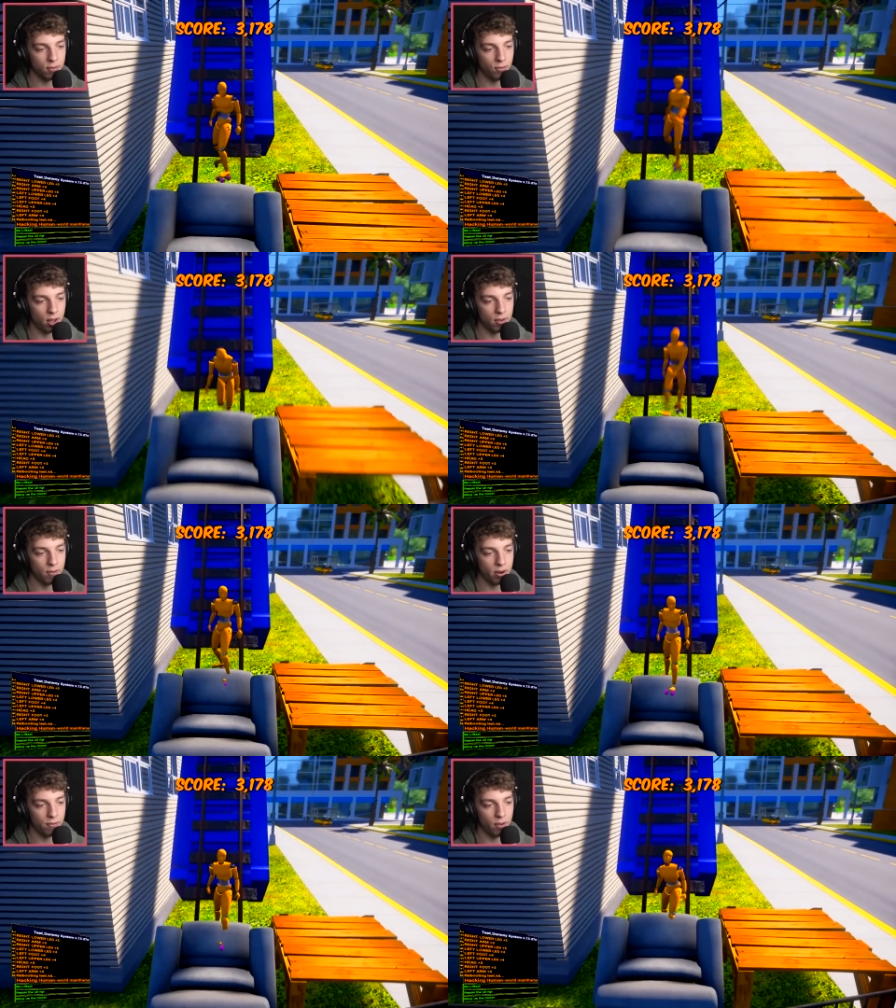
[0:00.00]
us fly
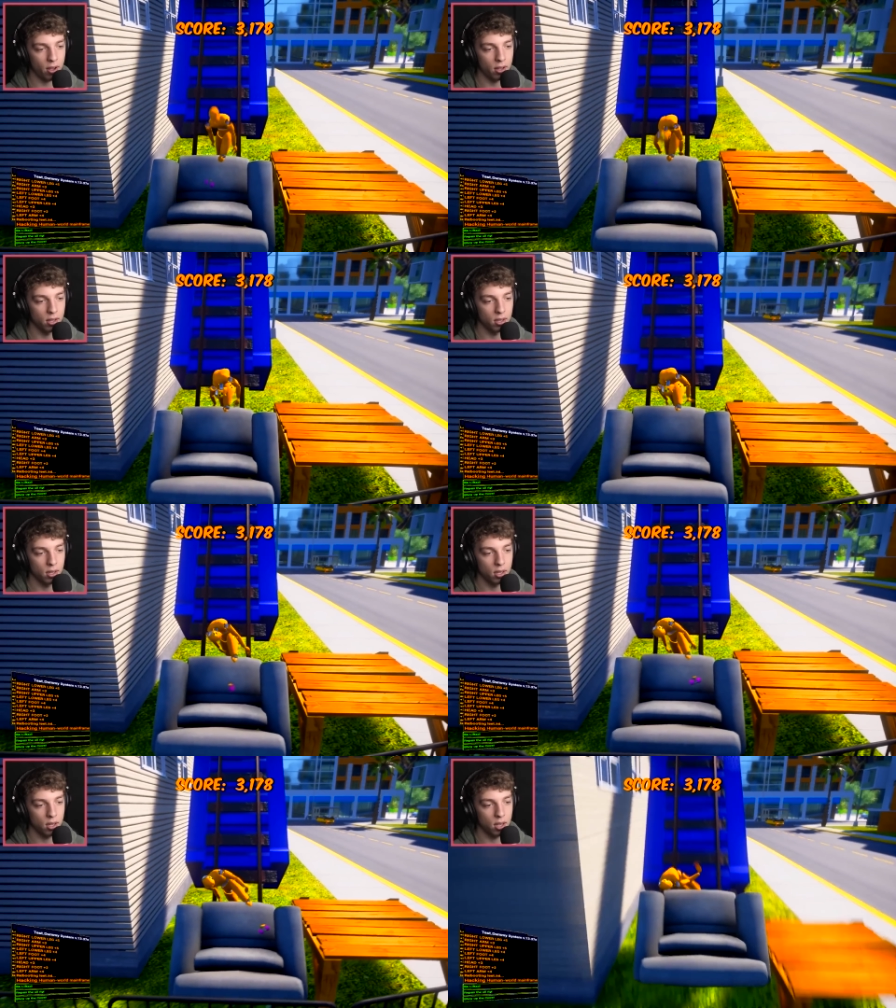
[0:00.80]
very far.
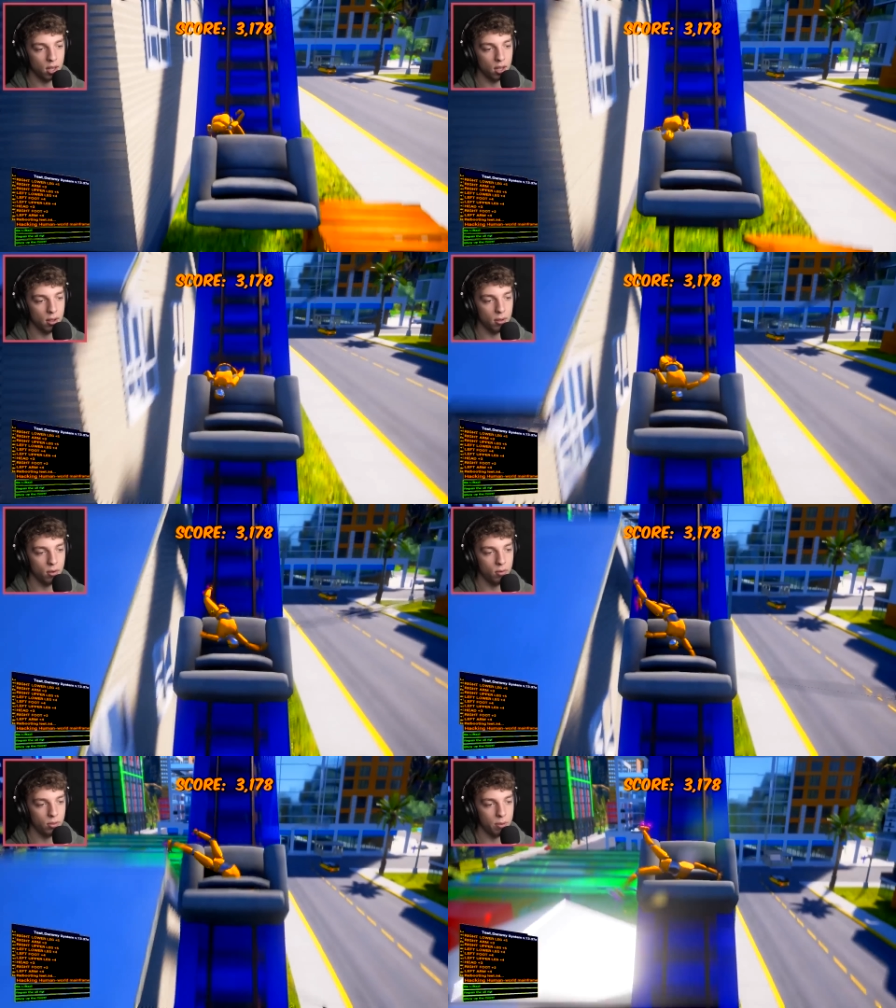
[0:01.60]
Uh,
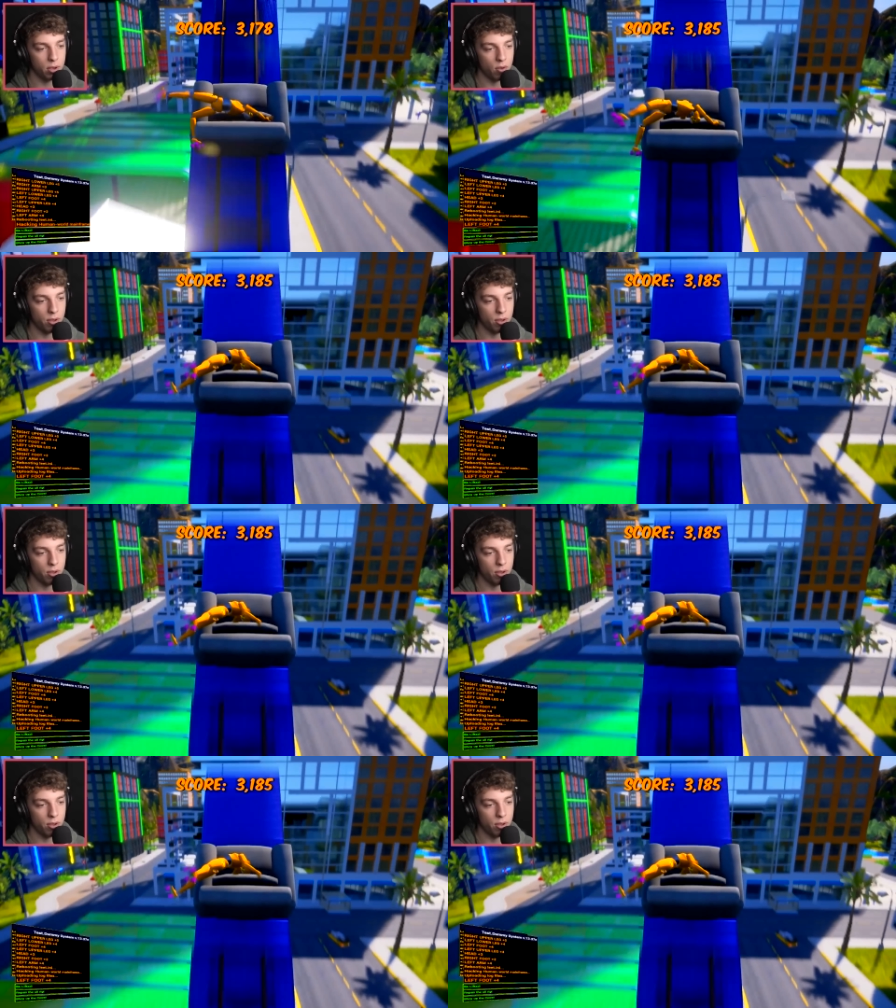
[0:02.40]
oh, there we go.